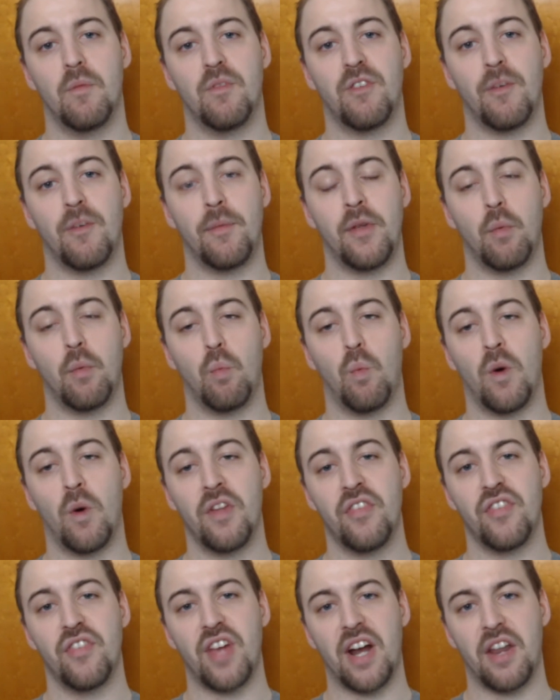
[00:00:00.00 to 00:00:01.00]
the one
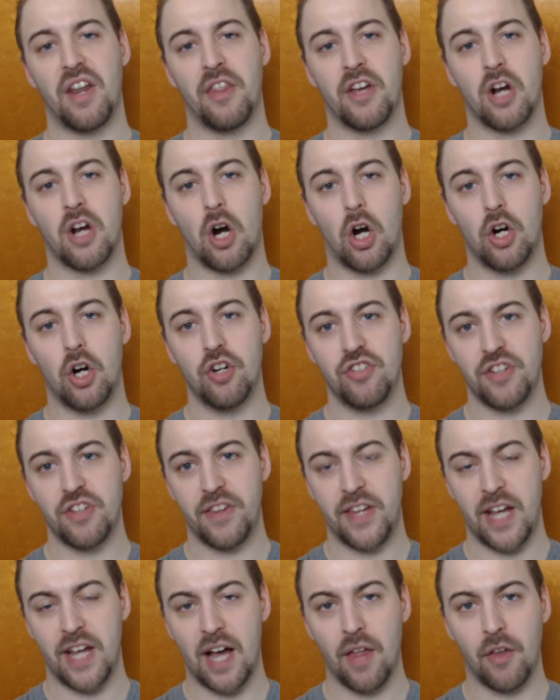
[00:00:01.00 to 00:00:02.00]
side of the car to
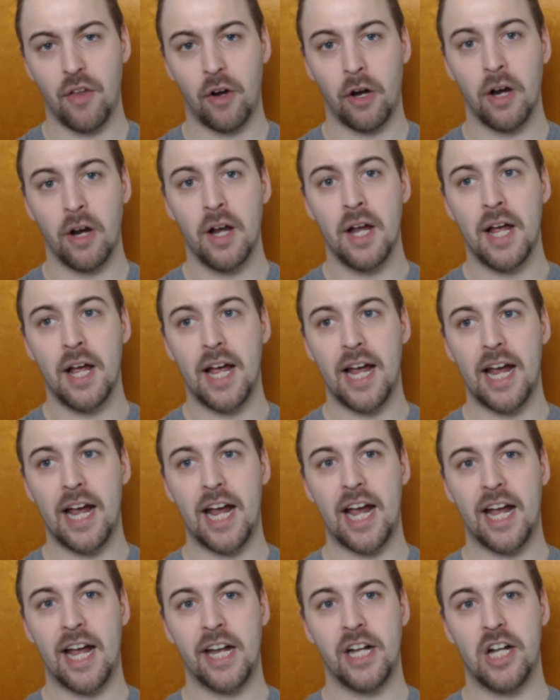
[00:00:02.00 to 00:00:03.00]
the other,
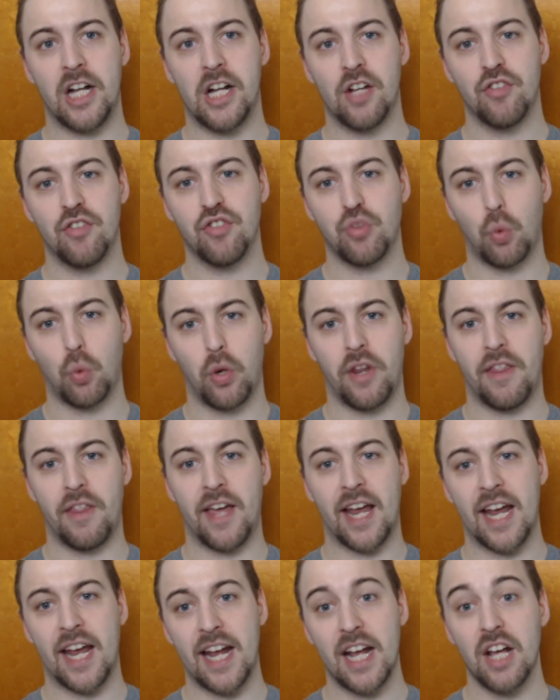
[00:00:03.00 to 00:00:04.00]
and just sort of the
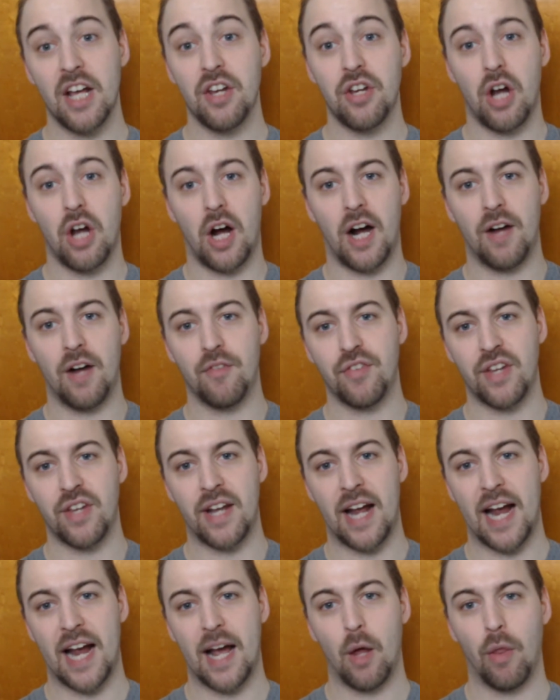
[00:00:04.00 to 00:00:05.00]
handoffs and
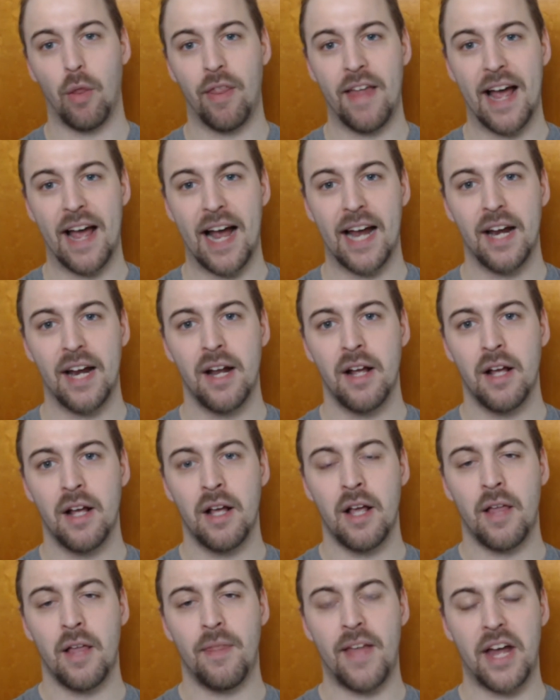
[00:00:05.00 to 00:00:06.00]
how that
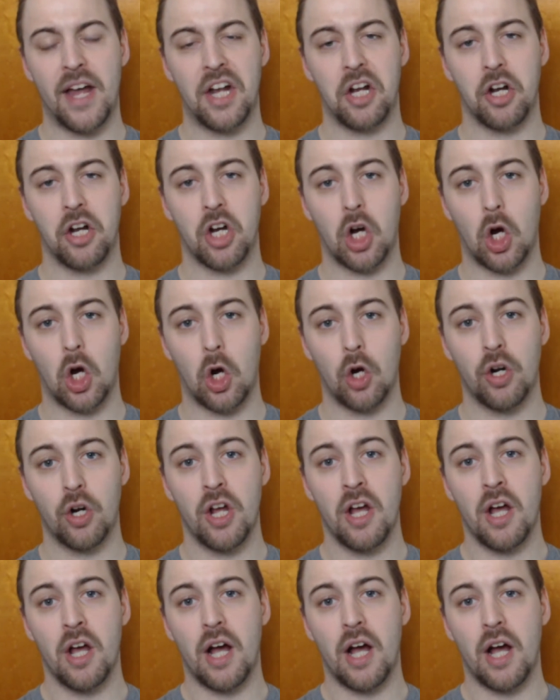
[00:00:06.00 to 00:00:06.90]
had occurred.